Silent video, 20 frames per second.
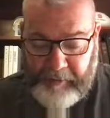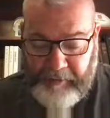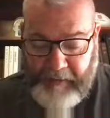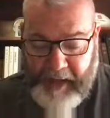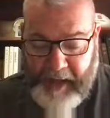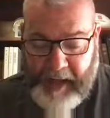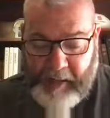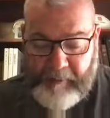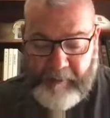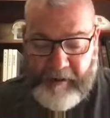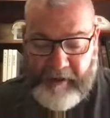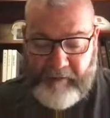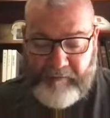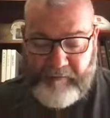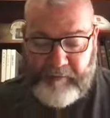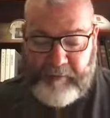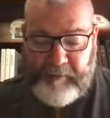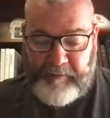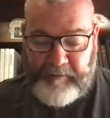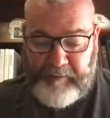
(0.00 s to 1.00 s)
of Ammon and
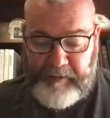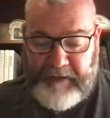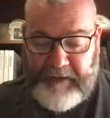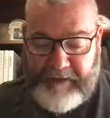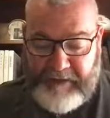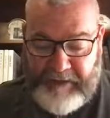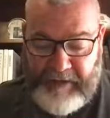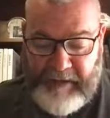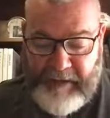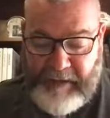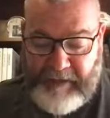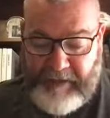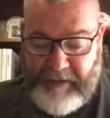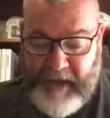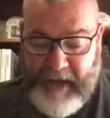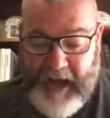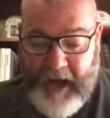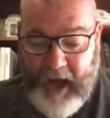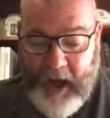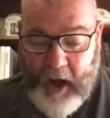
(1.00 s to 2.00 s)
from the Philistines,
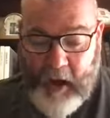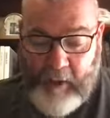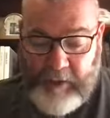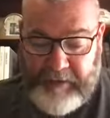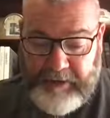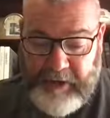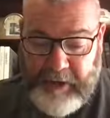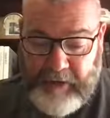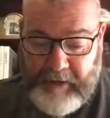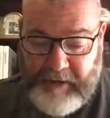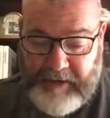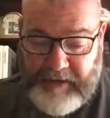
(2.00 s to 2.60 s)
also the